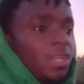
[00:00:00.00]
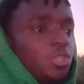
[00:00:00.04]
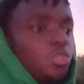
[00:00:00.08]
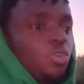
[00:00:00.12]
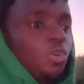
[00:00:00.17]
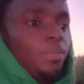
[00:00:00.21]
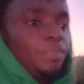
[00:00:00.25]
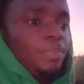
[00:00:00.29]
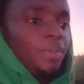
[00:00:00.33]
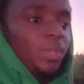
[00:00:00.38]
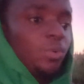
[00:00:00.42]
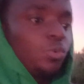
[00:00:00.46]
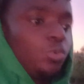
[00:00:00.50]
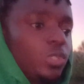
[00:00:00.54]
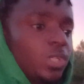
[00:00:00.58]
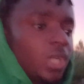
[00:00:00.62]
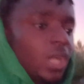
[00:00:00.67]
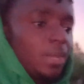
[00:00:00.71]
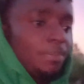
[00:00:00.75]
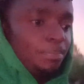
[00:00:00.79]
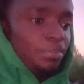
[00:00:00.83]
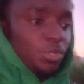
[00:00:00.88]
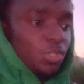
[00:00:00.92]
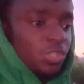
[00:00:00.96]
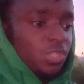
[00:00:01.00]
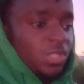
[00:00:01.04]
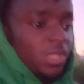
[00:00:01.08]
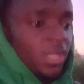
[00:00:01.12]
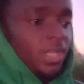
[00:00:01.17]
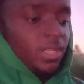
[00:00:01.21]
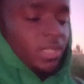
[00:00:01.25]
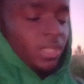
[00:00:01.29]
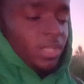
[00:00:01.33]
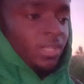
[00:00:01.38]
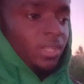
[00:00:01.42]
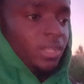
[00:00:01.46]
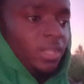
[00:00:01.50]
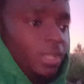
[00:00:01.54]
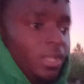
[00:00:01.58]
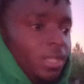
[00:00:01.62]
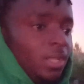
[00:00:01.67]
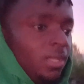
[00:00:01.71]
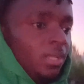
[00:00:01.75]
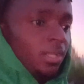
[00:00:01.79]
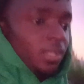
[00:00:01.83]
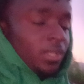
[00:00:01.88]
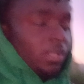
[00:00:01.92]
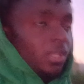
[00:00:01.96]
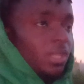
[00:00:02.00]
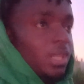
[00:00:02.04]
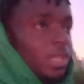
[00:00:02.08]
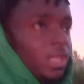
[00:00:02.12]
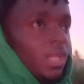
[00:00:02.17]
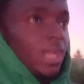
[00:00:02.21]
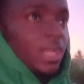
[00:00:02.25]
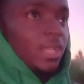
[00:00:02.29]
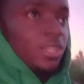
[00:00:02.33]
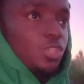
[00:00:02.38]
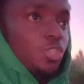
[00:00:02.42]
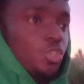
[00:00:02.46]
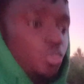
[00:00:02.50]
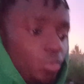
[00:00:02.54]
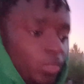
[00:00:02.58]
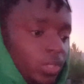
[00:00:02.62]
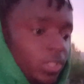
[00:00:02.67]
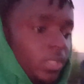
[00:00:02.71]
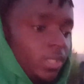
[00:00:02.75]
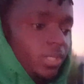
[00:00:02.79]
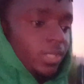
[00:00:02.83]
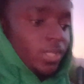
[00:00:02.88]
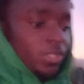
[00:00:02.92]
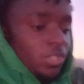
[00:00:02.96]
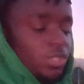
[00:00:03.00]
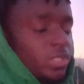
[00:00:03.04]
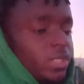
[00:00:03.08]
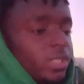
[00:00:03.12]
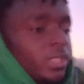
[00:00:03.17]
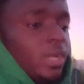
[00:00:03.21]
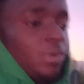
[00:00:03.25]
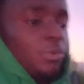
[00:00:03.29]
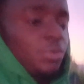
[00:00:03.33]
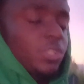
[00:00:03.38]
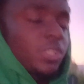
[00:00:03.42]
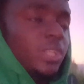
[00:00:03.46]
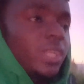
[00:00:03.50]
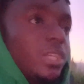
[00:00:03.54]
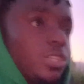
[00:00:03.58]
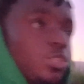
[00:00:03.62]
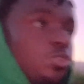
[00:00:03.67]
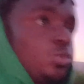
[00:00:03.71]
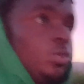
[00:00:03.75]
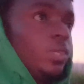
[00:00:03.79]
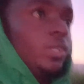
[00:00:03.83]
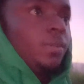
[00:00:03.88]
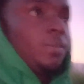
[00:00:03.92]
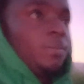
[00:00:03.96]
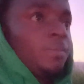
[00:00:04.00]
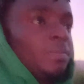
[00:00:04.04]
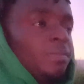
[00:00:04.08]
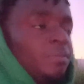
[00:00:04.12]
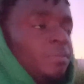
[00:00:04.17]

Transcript: topic, which I posted last week. Yes, that was last week.